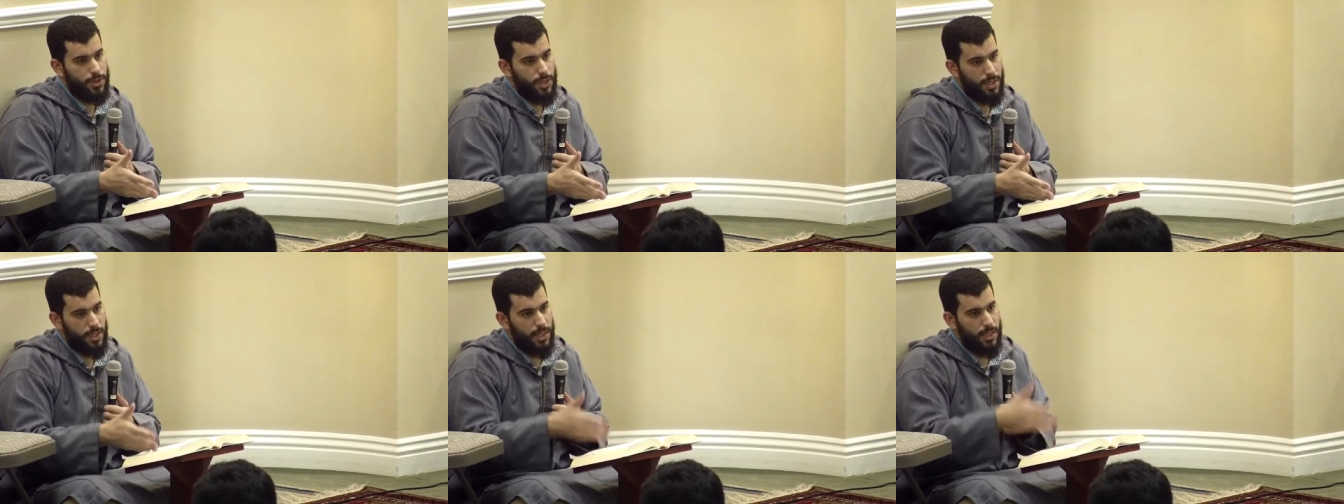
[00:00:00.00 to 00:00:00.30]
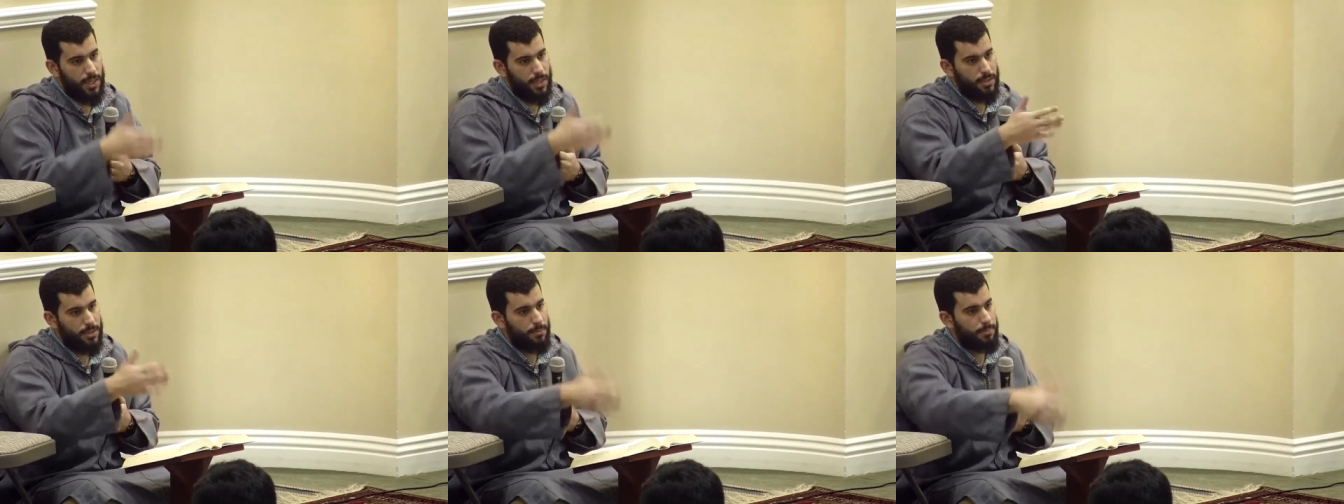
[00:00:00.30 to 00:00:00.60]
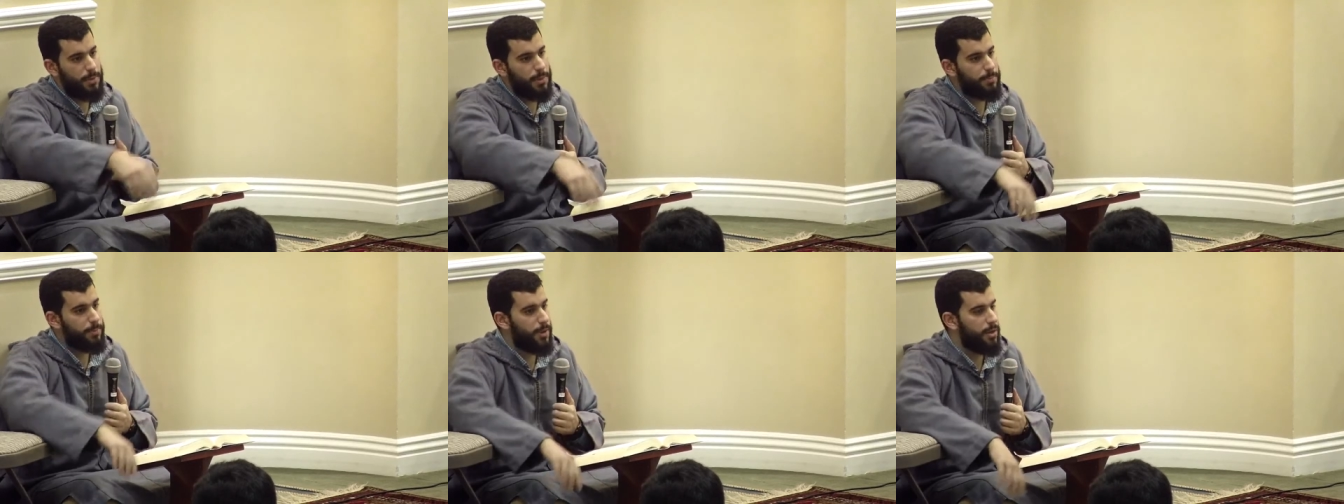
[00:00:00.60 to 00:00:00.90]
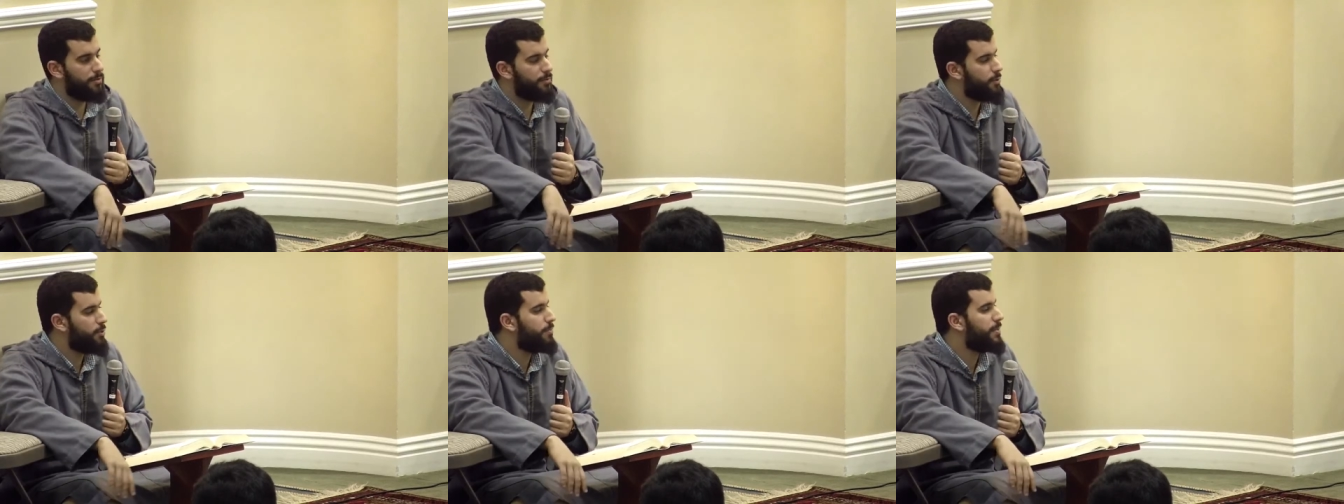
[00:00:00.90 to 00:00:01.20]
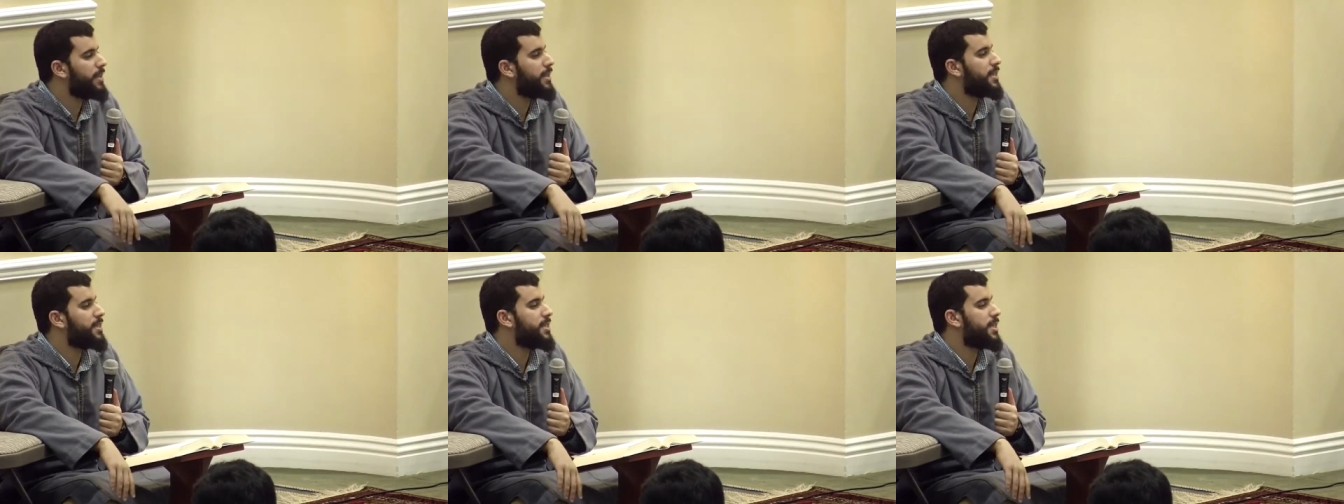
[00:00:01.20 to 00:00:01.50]
Jarir and to people of
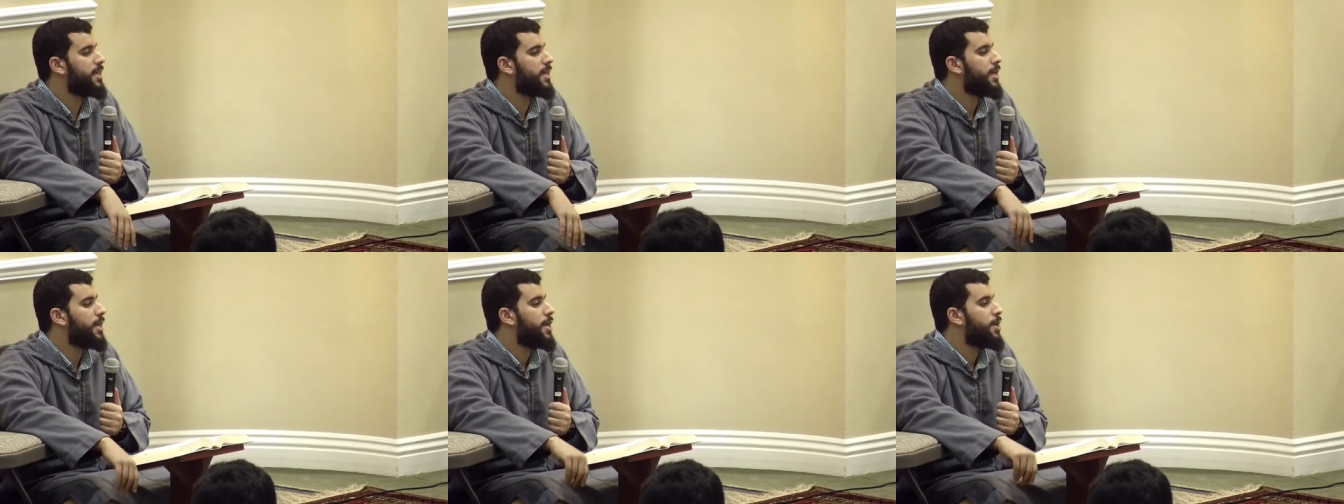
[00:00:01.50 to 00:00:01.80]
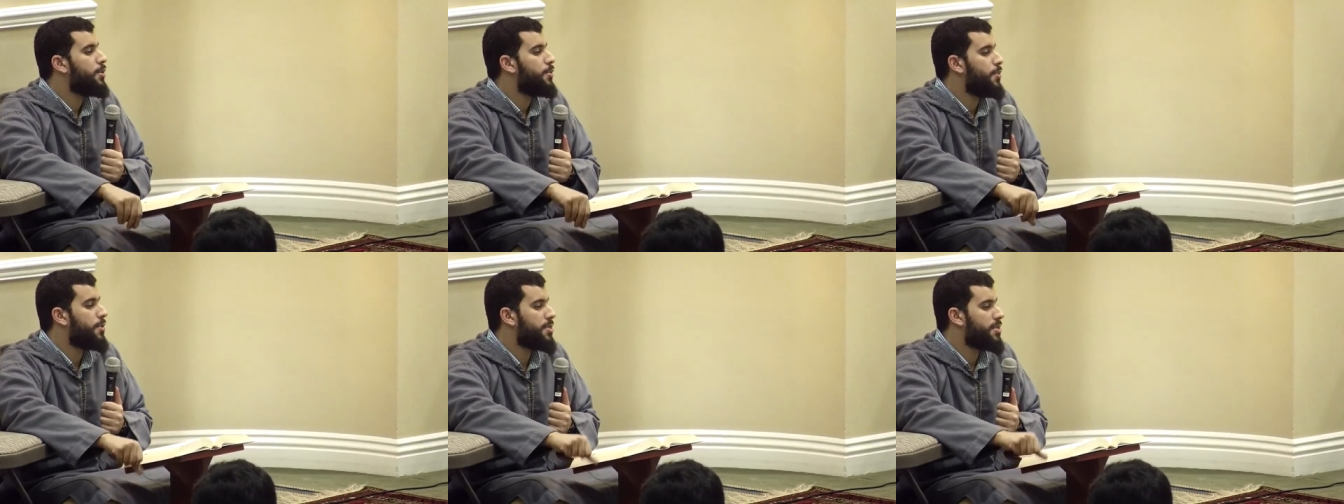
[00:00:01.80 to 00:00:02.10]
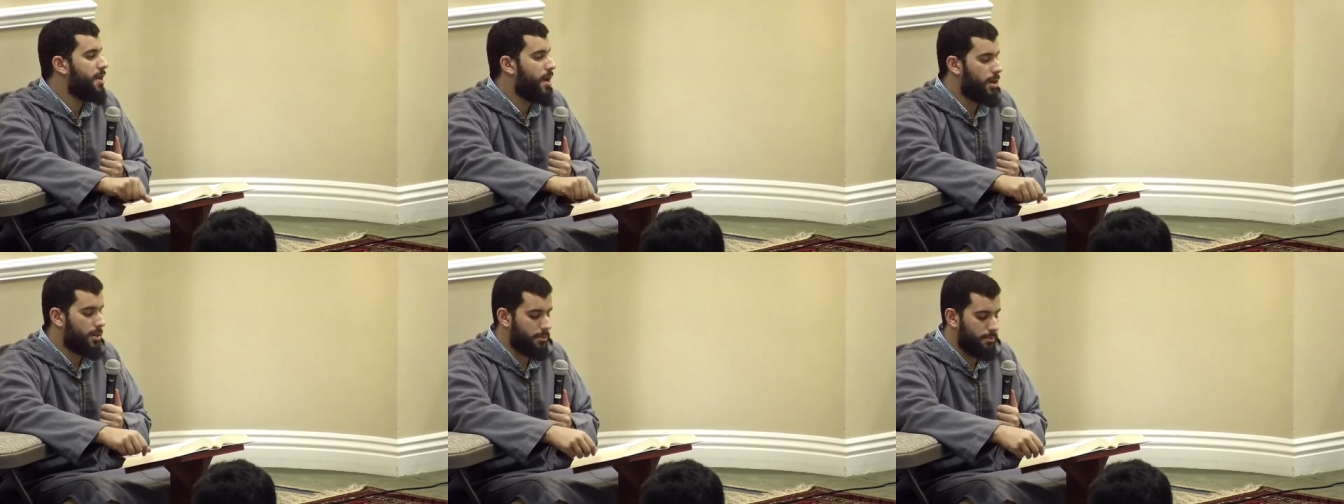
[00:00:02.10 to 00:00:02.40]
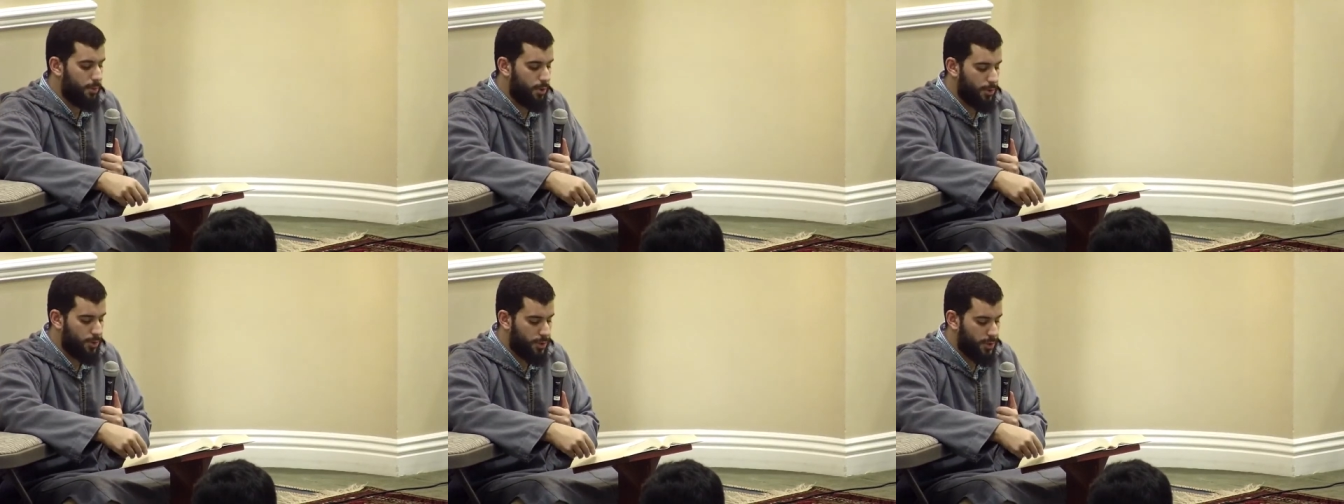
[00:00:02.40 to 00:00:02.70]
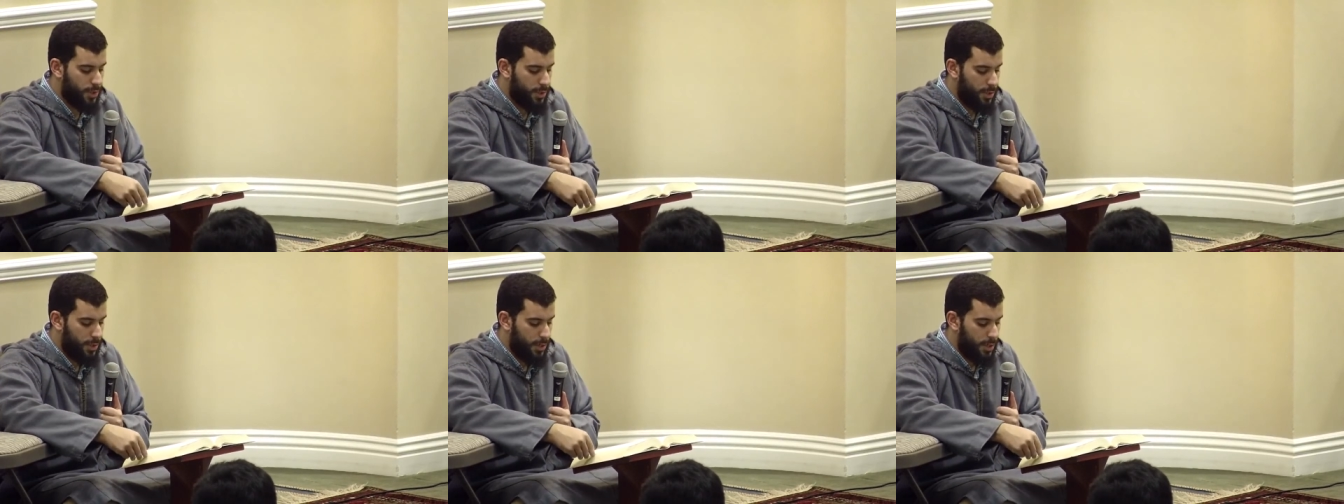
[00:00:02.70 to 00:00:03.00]
nobility with the
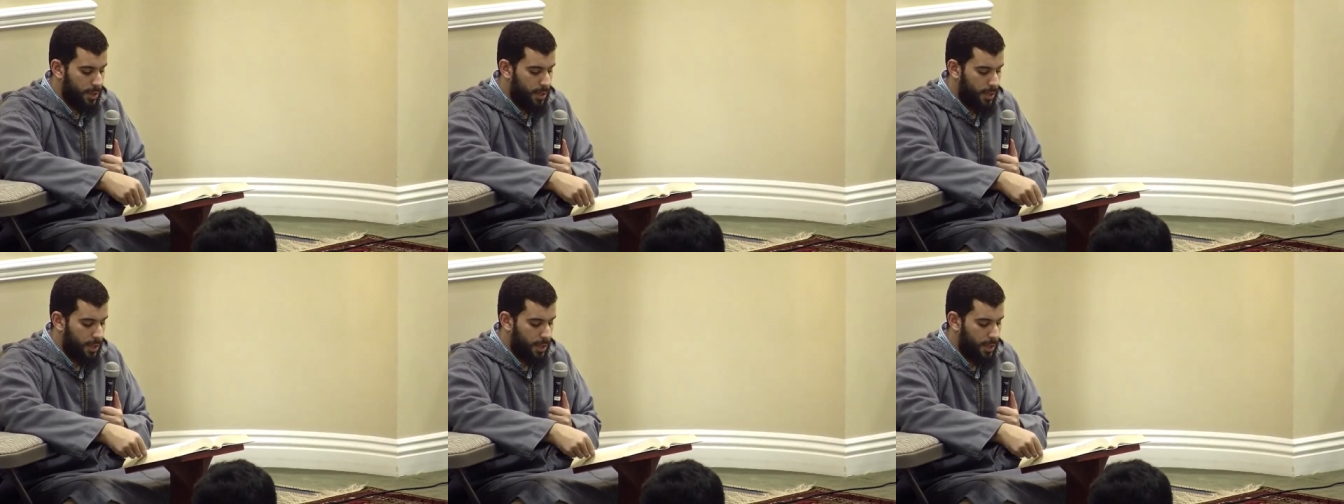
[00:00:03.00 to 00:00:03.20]
utmost